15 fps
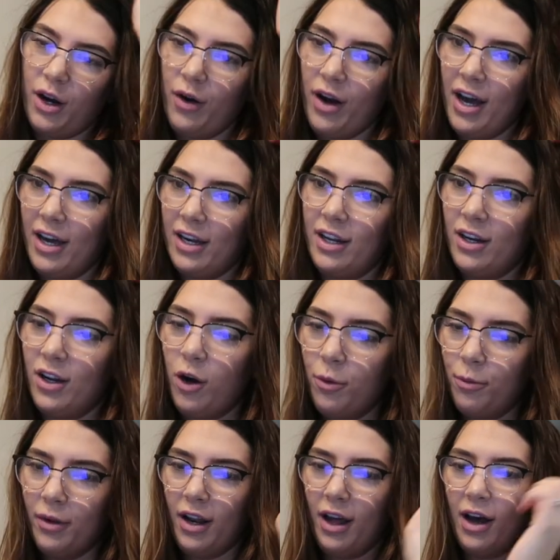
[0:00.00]
Go ahead and
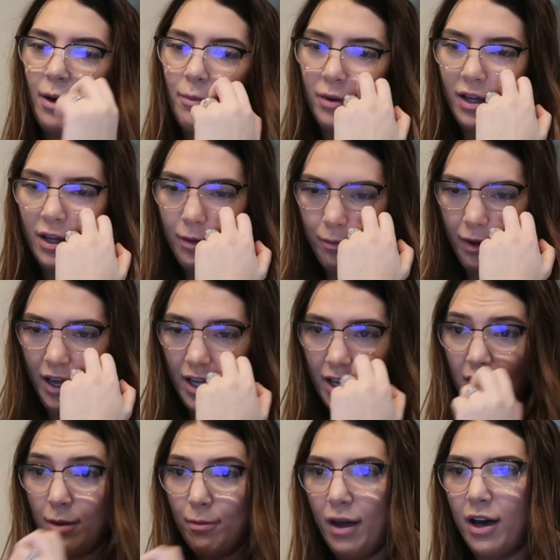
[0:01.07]
open up my
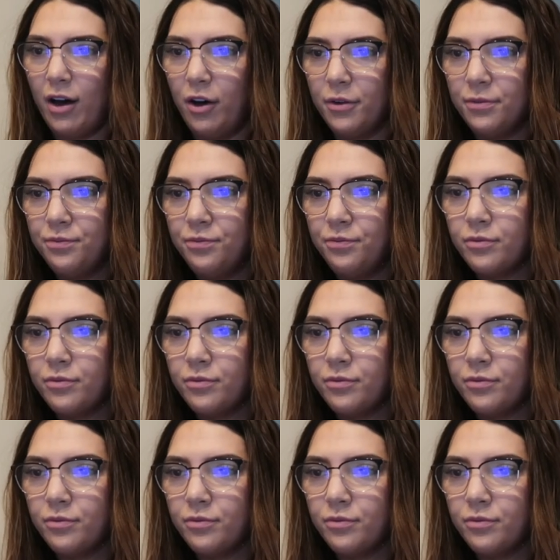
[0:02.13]
email.